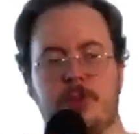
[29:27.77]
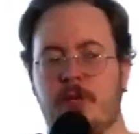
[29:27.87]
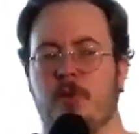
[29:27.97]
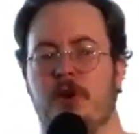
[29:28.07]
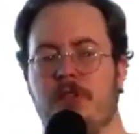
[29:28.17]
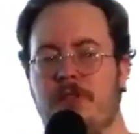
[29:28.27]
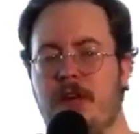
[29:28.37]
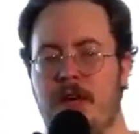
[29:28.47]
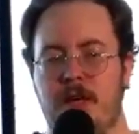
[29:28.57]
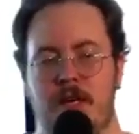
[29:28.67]
really weren't a
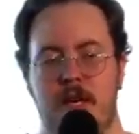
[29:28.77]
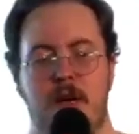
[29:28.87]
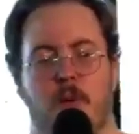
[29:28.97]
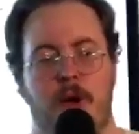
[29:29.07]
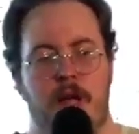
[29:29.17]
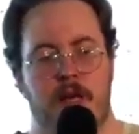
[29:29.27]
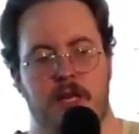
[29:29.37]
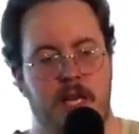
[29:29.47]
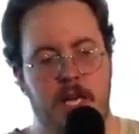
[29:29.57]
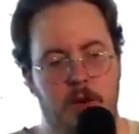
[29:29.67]
thing when
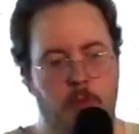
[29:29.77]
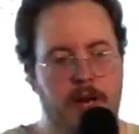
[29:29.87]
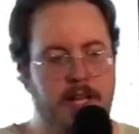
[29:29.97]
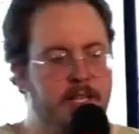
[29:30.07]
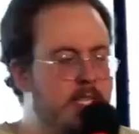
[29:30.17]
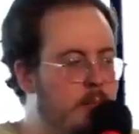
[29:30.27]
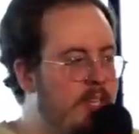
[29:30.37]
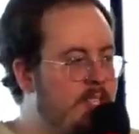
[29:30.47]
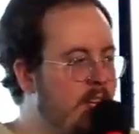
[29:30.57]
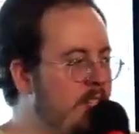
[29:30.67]
he went into
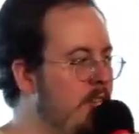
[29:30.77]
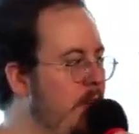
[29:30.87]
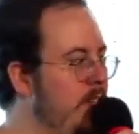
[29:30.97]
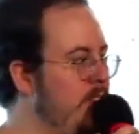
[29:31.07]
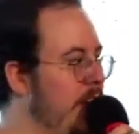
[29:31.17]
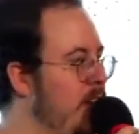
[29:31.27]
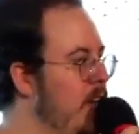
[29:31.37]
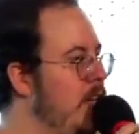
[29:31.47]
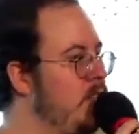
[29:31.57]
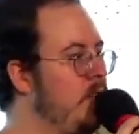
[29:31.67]
prison. And so he's like
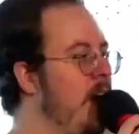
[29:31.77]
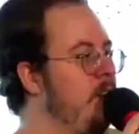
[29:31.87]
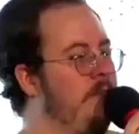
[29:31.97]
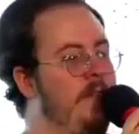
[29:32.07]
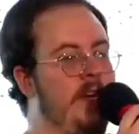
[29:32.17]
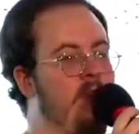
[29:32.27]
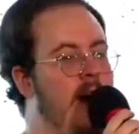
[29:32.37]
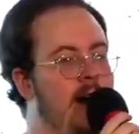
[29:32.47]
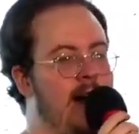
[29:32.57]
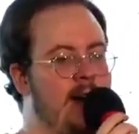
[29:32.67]
trying to figure
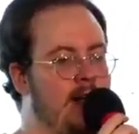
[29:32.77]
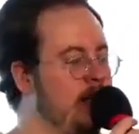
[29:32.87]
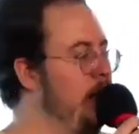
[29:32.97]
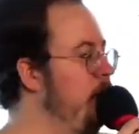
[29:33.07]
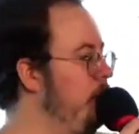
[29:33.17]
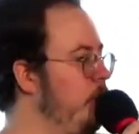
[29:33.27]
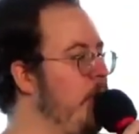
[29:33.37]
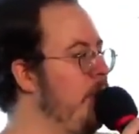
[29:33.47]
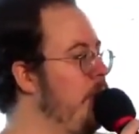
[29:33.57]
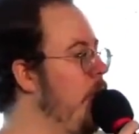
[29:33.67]
out how to live
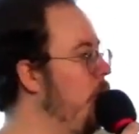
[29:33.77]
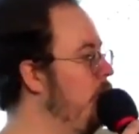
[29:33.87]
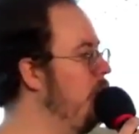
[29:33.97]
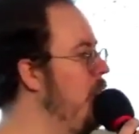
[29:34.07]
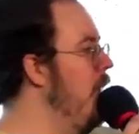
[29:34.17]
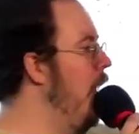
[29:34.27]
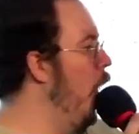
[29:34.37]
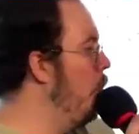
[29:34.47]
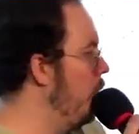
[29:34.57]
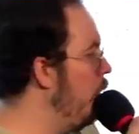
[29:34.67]
with those.
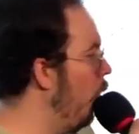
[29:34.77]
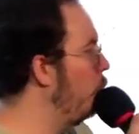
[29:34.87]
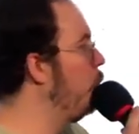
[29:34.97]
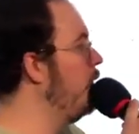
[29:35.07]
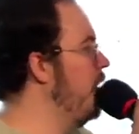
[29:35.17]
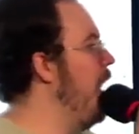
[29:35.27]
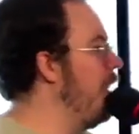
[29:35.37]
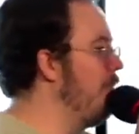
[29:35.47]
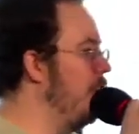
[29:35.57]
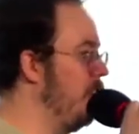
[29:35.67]
Um, you know, the prison had
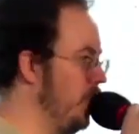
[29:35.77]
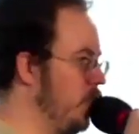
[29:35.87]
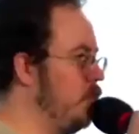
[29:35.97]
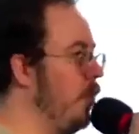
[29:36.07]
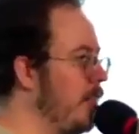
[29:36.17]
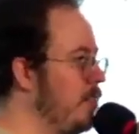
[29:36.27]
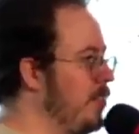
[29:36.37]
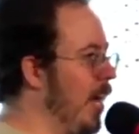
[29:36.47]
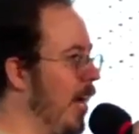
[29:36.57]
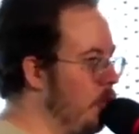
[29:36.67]
a very strict
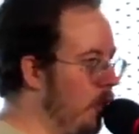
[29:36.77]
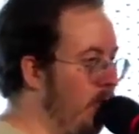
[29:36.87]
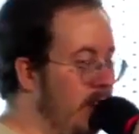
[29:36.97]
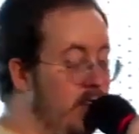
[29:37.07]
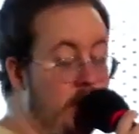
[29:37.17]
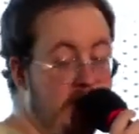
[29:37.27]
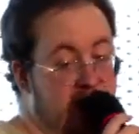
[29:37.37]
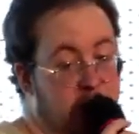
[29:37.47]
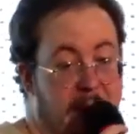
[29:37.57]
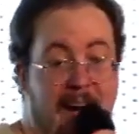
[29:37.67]
schedule of when you could
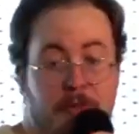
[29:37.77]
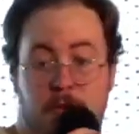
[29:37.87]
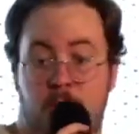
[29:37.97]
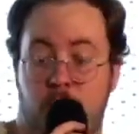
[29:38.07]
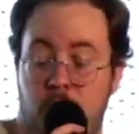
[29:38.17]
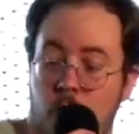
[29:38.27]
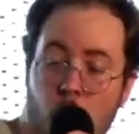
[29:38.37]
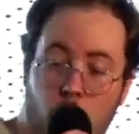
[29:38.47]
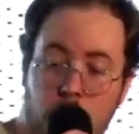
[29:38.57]
use the bathroom or, or